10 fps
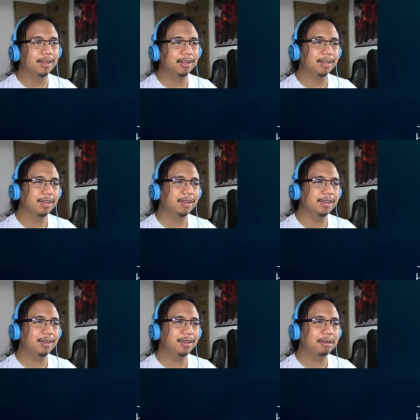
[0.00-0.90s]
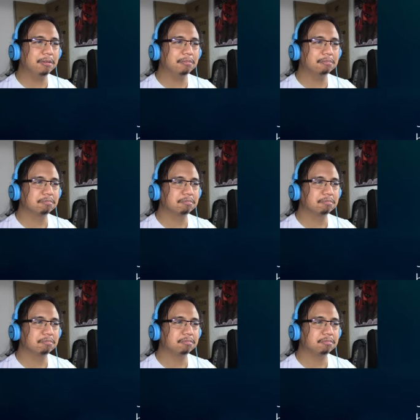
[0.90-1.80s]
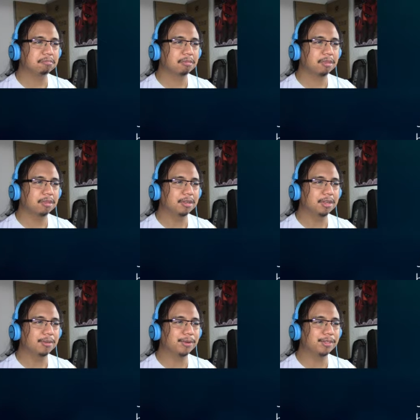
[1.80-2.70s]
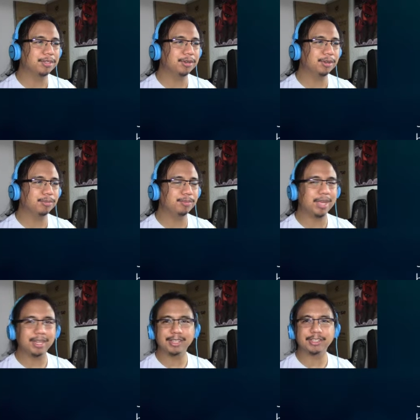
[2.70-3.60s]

Uh, come on, show your manly